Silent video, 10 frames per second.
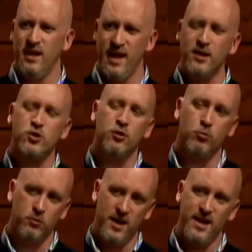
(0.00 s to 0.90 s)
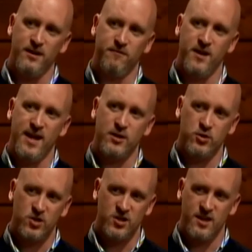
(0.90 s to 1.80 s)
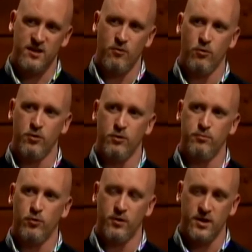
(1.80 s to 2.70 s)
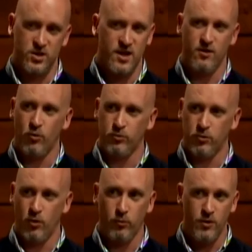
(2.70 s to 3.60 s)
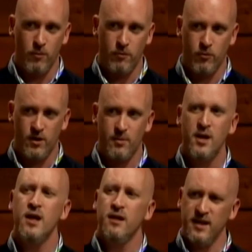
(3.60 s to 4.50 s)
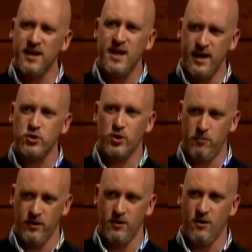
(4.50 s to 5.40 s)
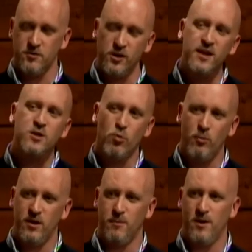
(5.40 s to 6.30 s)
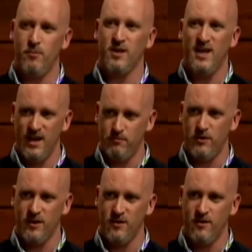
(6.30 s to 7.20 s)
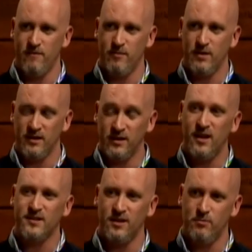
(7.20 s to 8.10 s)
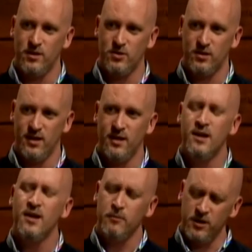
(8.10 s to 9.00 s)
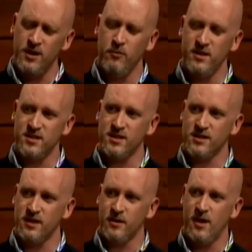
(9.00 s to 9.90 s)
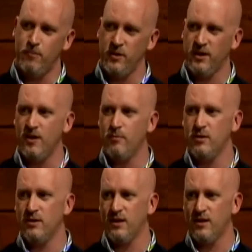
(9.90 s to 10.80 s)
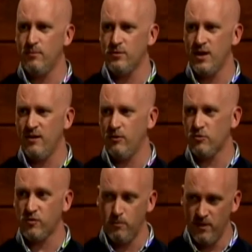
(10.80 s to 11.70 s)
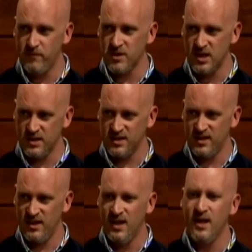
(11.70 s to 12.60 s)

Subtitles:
actually through that, if they actually stay there or they stay through our rental program, they can actually play golf. So that is one way the public can play golf. I neglected to mention that. But anyways, this couple, they come to Hound Ears from Memphis, Tennessee,